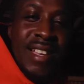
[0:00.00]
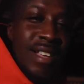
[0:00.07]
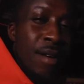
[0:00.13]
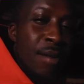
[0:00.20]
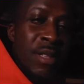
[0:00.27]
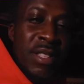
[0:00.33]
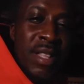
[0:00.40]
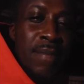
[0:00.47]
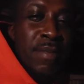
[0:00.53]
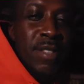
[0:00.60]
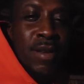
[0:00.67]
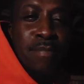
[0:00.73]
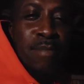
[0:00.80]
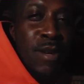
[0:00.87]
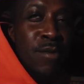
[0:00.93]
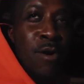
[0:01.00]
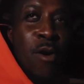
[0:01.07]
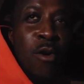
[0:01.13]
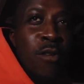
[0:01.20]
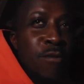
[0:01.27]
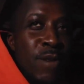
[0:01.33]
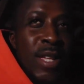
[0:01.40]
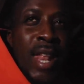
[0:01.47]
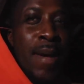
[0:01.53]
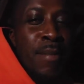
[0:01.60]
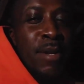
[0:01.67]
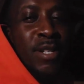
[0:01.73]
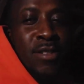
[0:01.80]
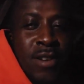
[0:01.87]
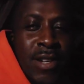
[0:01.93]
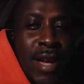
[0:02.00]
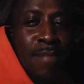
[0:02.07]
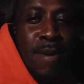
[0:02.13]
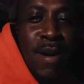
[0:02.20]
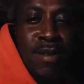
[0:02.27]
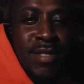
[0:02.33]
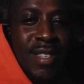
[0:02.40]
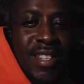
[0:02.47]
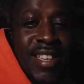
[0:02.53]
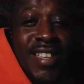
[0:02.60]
I want to skip to some B-roll of me climbing this goddamn mountain.